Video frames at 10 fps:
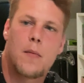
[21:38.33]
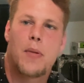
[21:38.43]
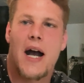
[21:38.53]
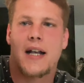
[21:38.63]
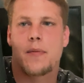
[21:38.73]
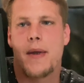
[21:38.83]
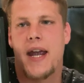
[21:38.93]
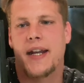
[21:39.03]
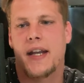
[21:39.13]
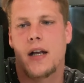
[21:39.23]

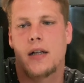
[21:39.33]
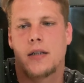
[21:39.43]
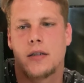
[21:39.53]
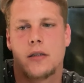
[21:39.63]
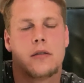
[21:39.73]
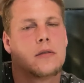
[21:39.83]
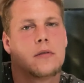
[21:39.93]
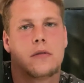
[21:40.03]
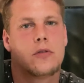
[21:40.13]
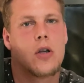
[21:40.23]
Pac-Mania,
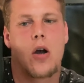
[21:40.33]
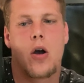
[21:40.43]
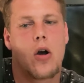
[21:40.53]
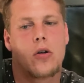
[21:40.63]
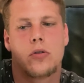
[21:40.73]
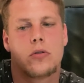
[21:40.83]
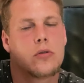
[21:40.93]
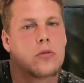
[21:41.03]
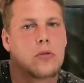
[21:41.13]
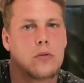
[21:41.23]
no.
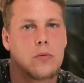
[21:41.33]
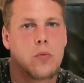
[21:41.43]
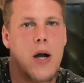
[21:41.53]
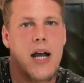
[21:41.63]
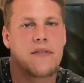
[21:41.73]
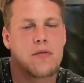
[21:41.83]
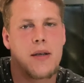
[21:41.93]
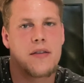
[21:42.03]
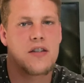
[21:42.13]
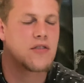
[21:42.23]
Why have you
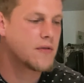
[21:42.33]
made this